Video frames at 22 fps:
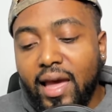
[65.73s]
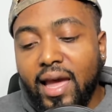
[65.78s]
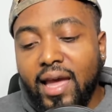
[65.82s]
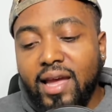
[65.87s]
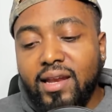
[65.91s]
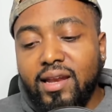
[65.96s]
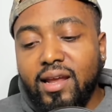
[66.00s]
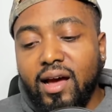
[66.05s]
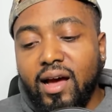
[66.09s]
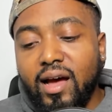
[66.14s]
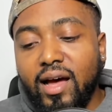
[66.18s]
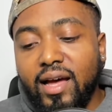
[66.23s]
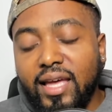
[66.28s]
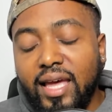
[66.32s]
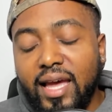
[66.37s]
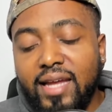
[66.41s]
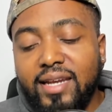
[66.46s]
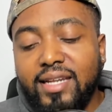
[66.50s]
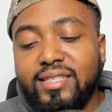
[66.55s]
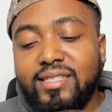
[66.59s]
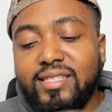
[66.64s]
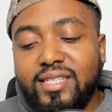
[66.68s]
And
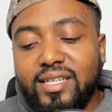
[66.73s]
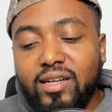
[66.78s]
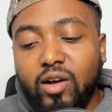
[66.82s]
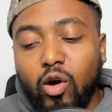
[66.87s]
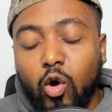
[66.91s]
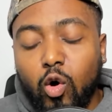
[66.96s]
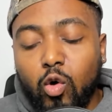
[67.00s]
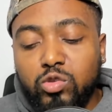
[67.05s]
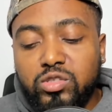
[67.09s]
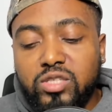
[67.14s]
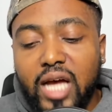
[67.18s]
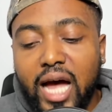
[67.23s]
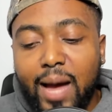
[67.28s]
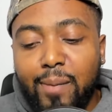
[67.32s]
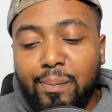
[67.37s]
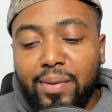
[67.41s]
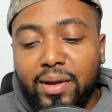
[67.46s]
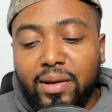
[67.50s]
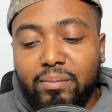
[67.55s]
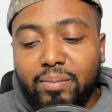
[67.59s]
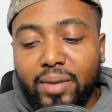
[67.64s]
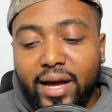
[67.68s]
again, this is an old topic,